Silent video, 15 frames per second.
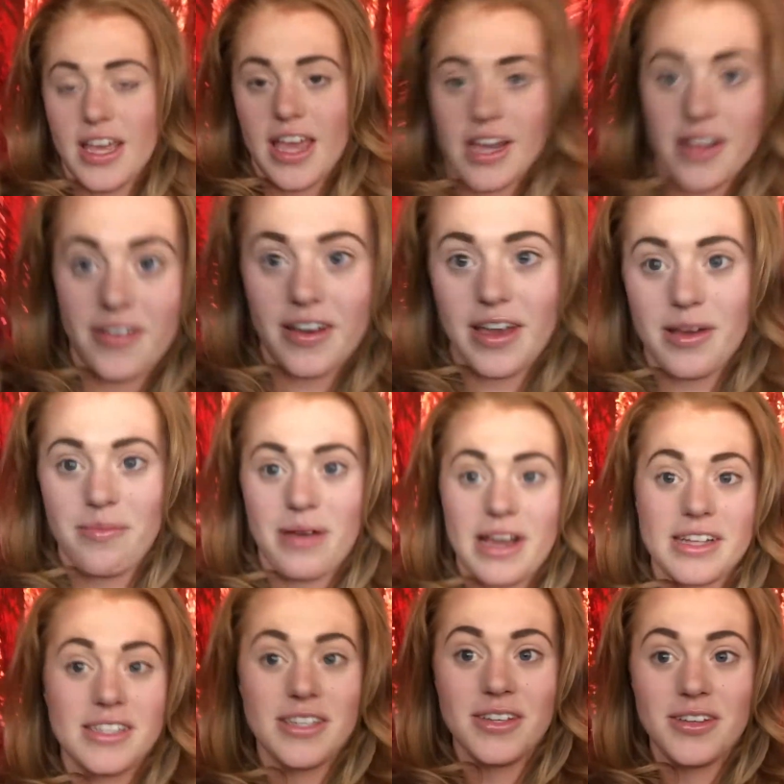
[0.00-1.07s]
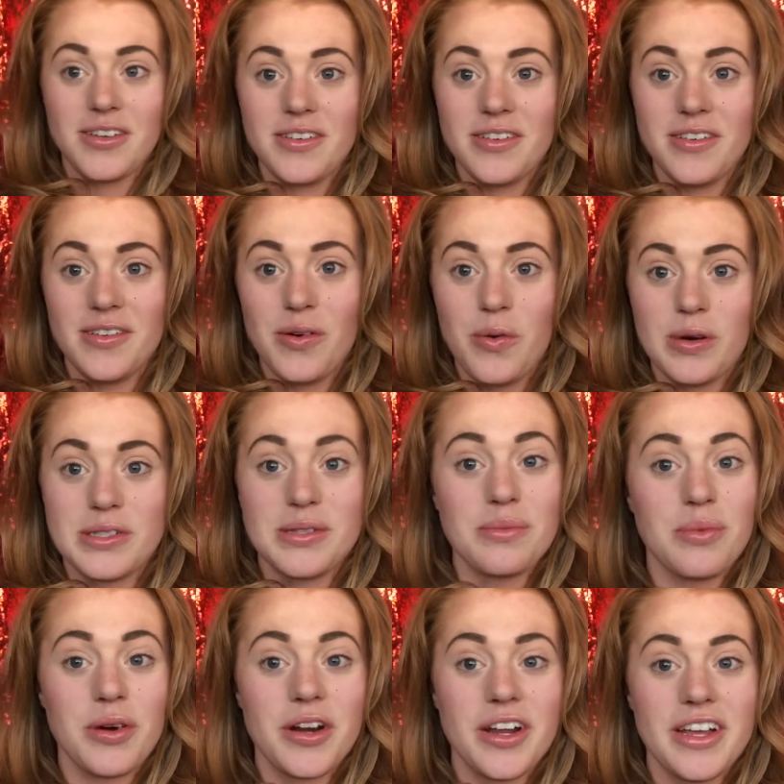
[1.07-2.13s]
Anyway, back to what's
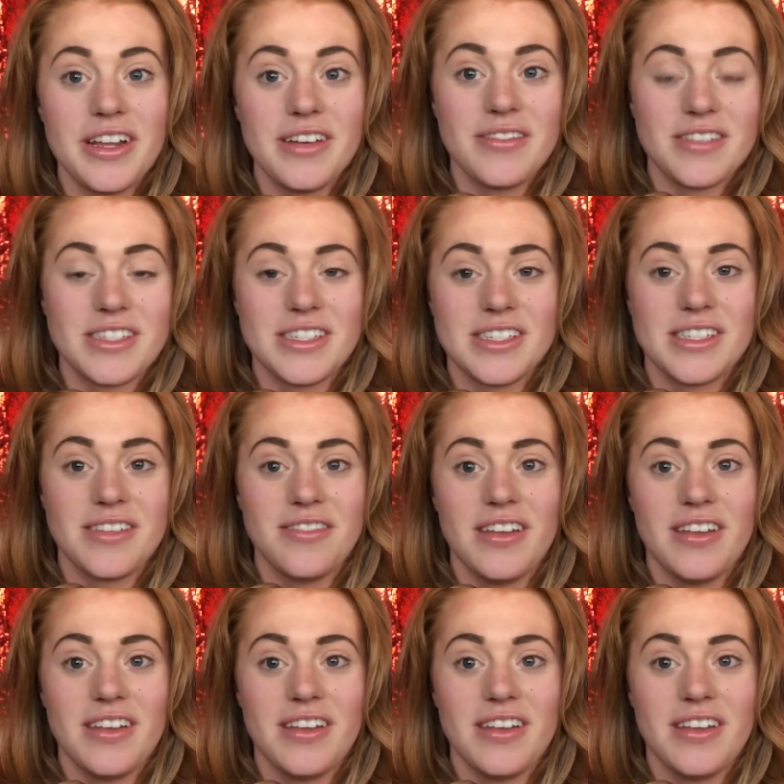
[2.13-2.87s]
important, which is the